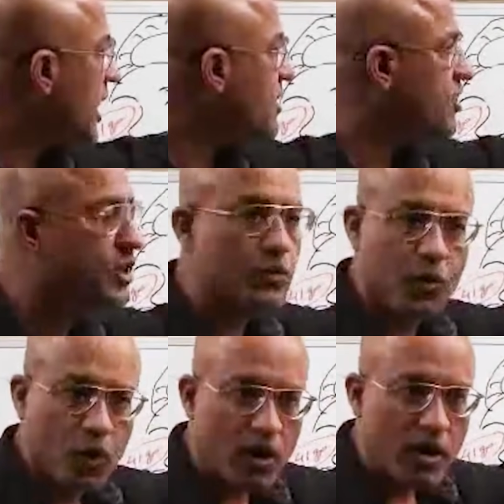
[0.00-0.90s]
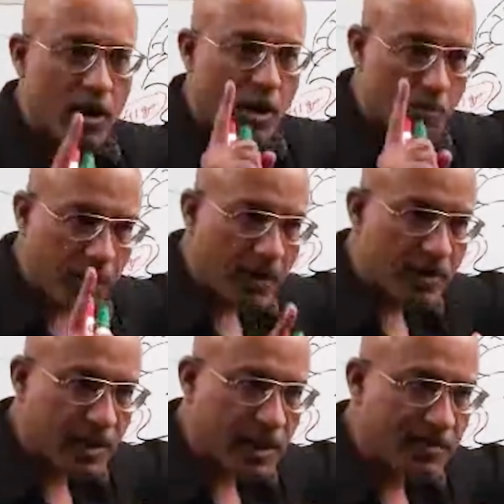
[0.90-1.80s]
are CD4
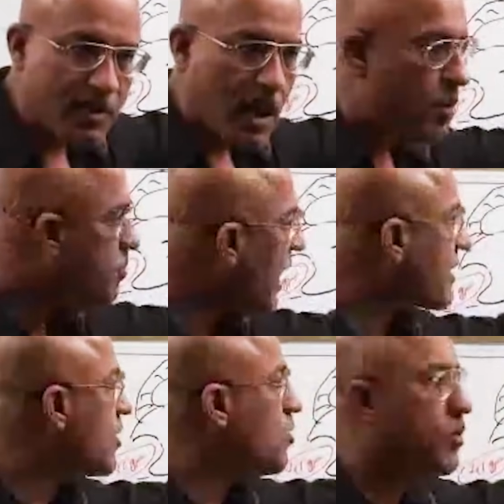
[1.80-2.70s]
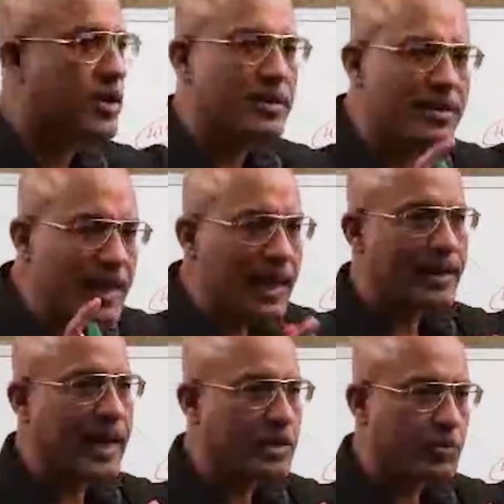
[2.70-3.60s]
positive but for real
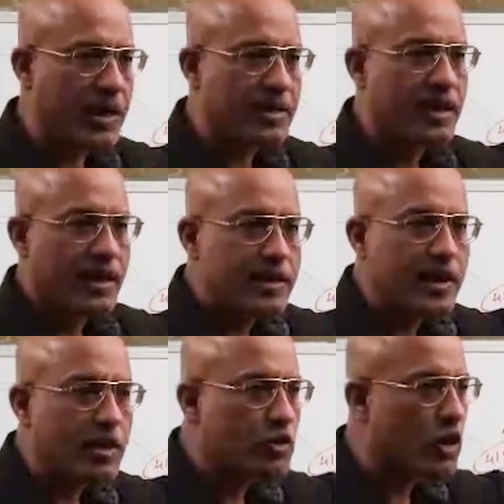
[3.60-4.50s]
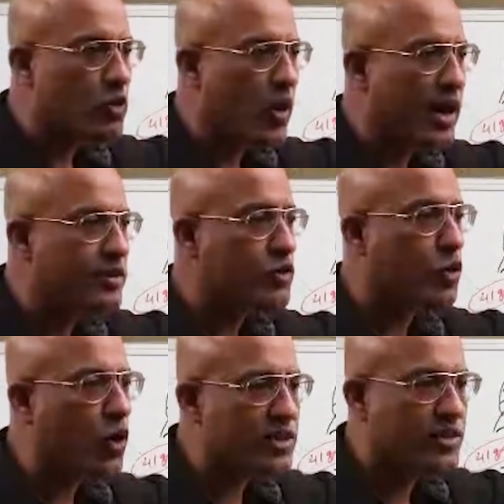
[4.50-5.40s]
attachment it also requires
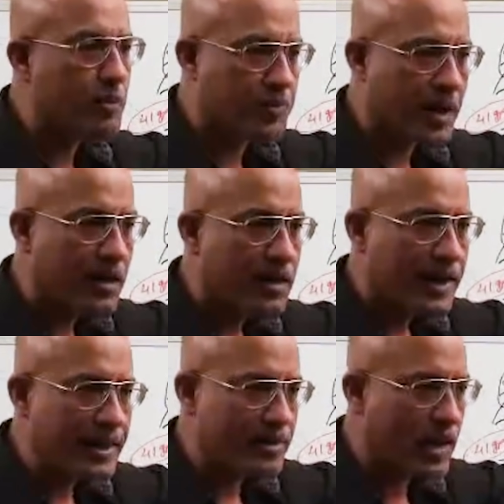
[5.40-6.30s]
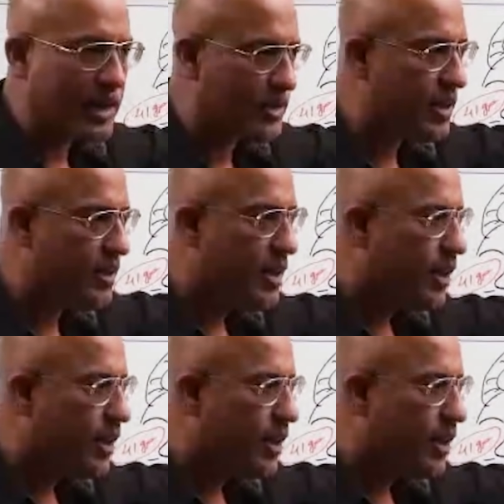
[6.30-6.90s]
co-receptor interaction.